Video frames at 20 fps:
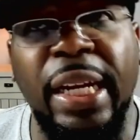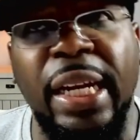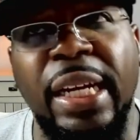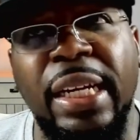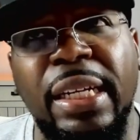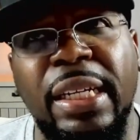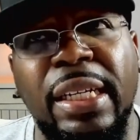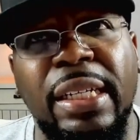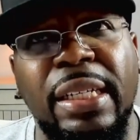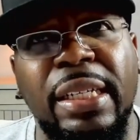And
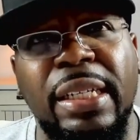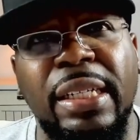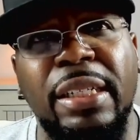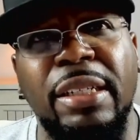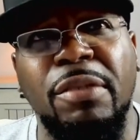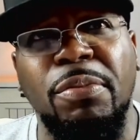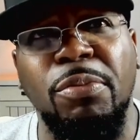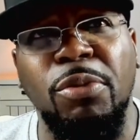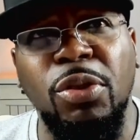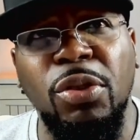in
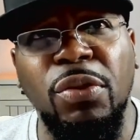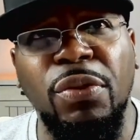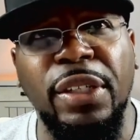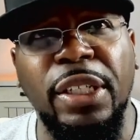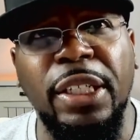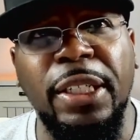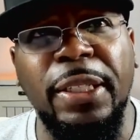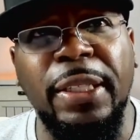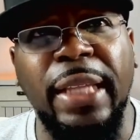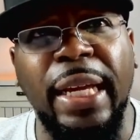this
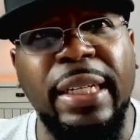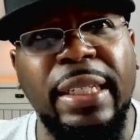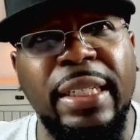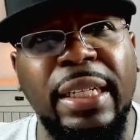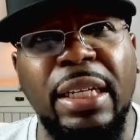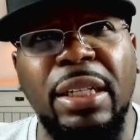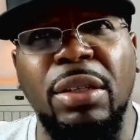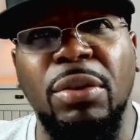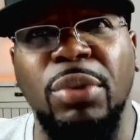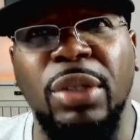movie, they
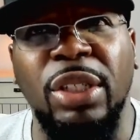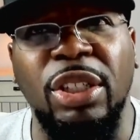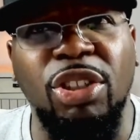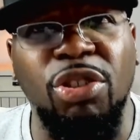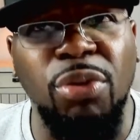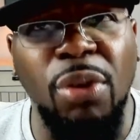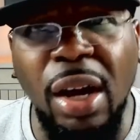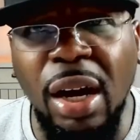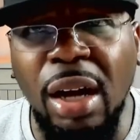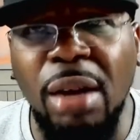dealing with
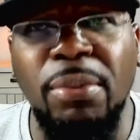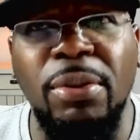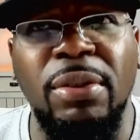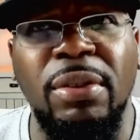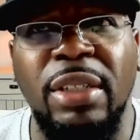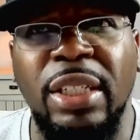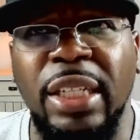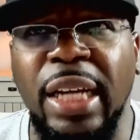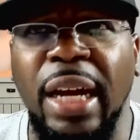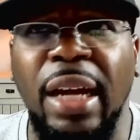trauma,
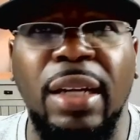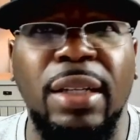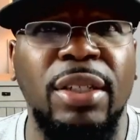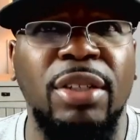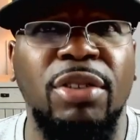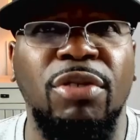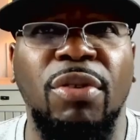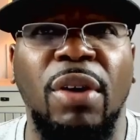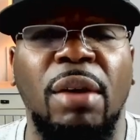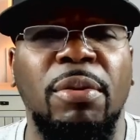childhood
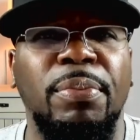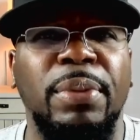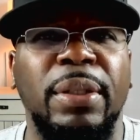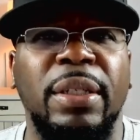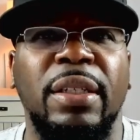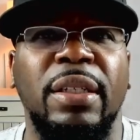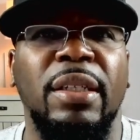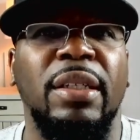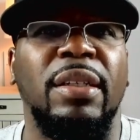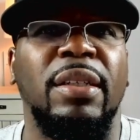trauma,
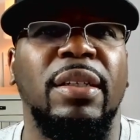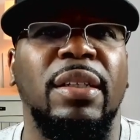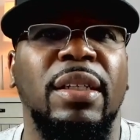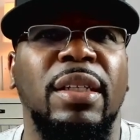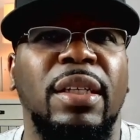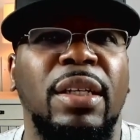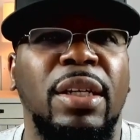because